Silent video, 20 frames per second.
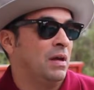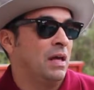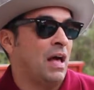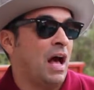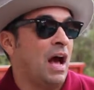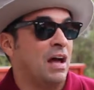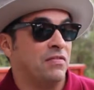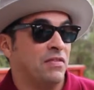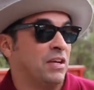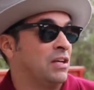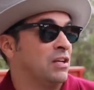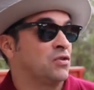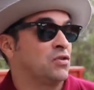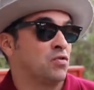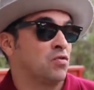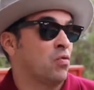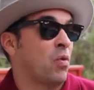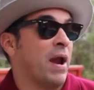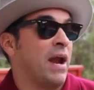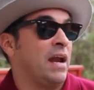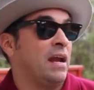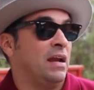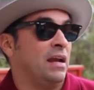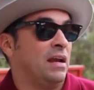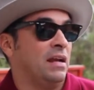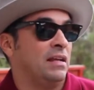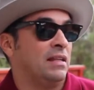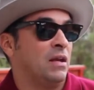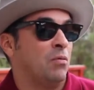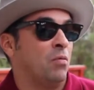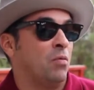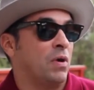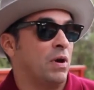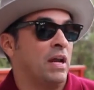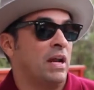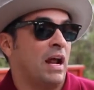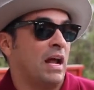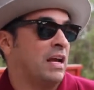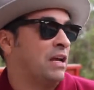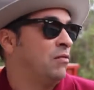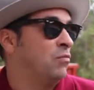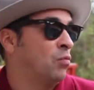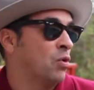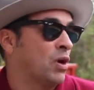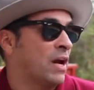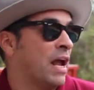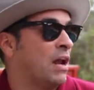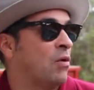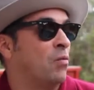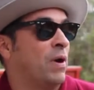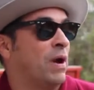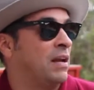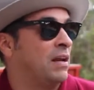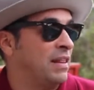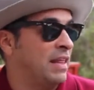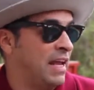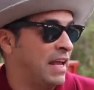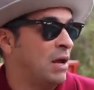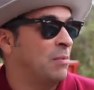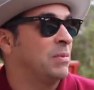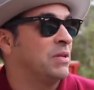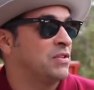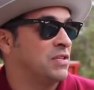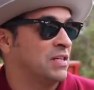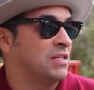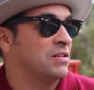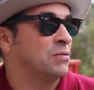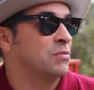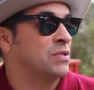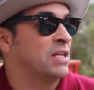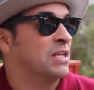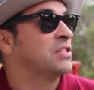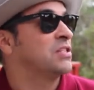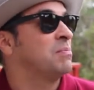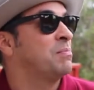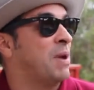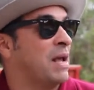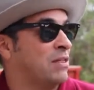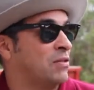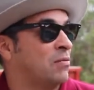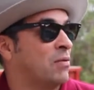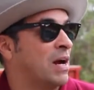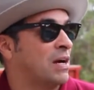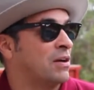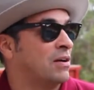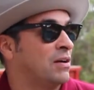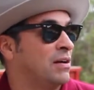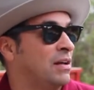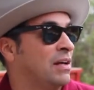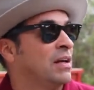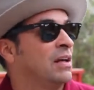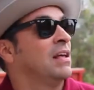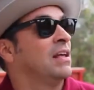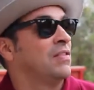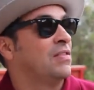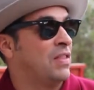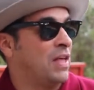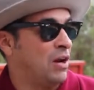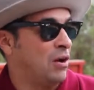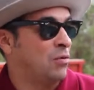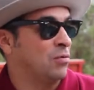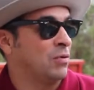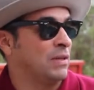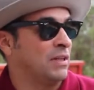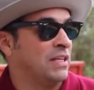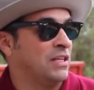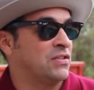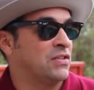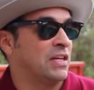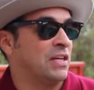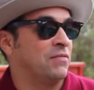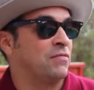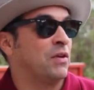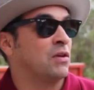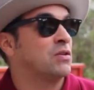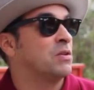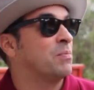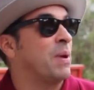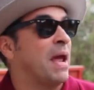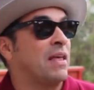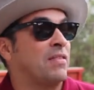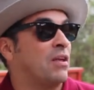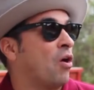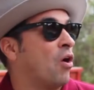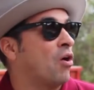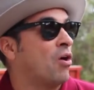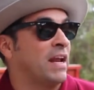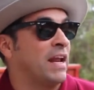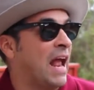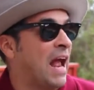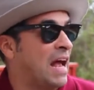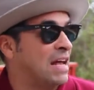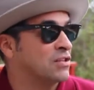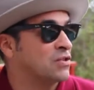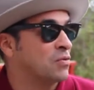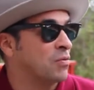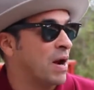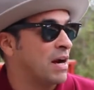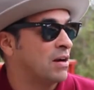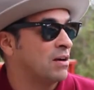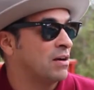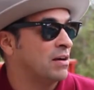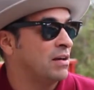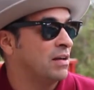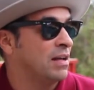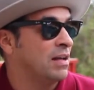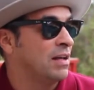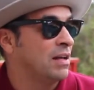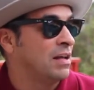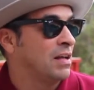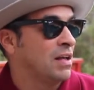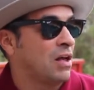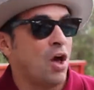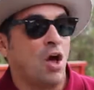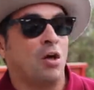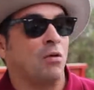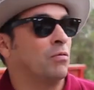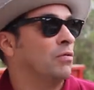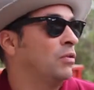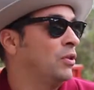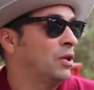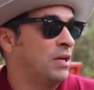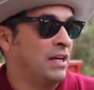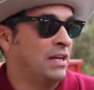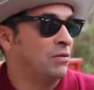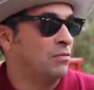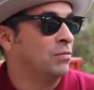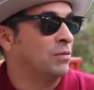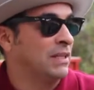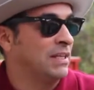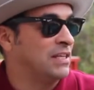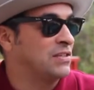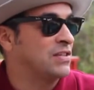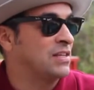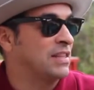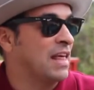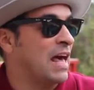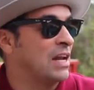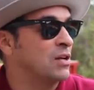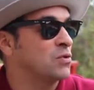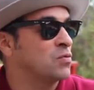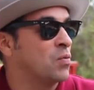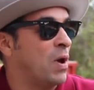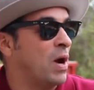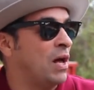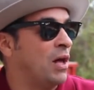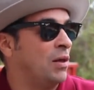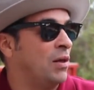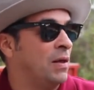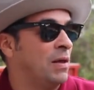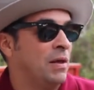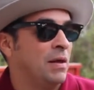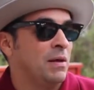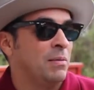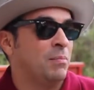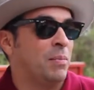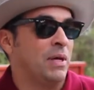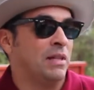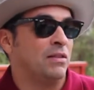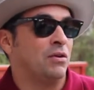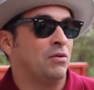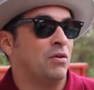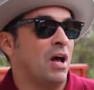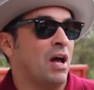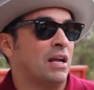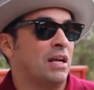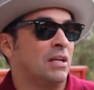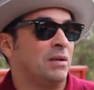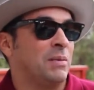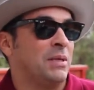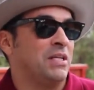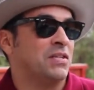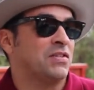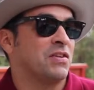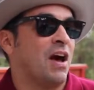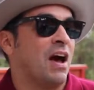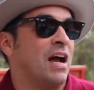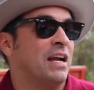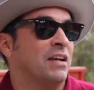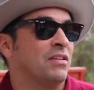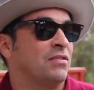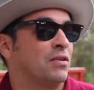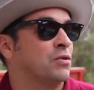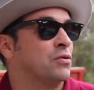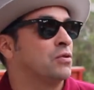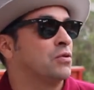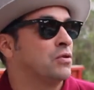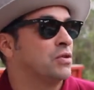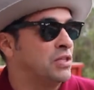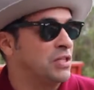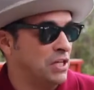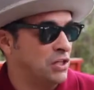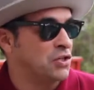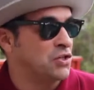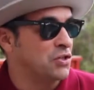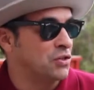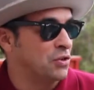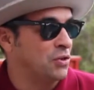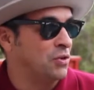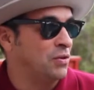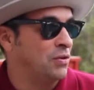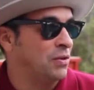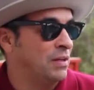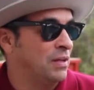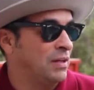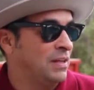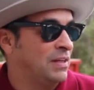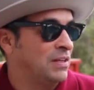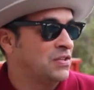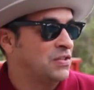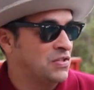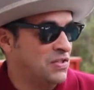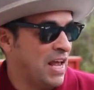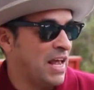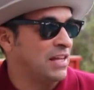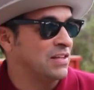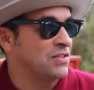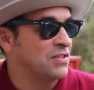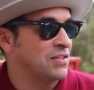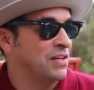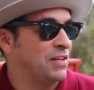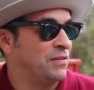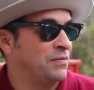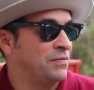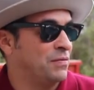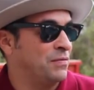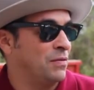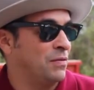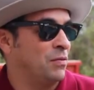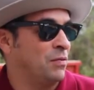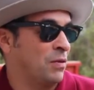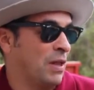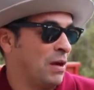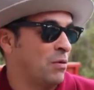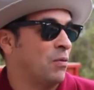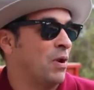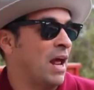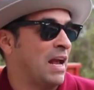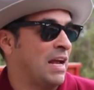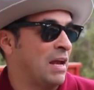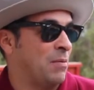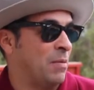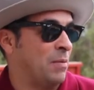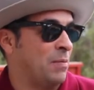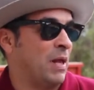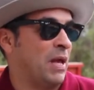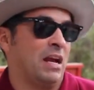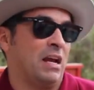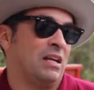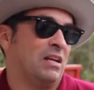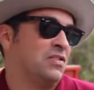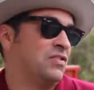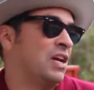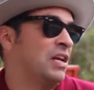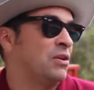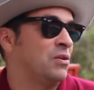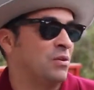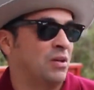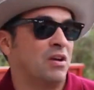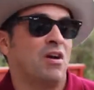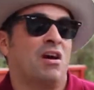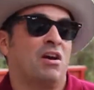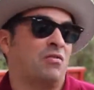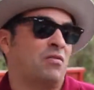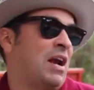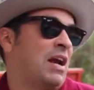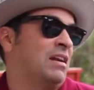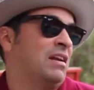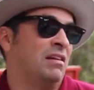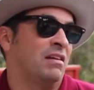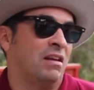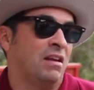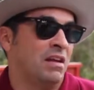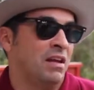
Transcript: I think is great, and I can work out a way that they come in 606 and make the record, then I'll release it. If there's a band that already has a record, I'll look into releasing that as well. But they're not going to be signed in the traditional sense of, like, when I came up, like, I'm going to sign you to the contract and,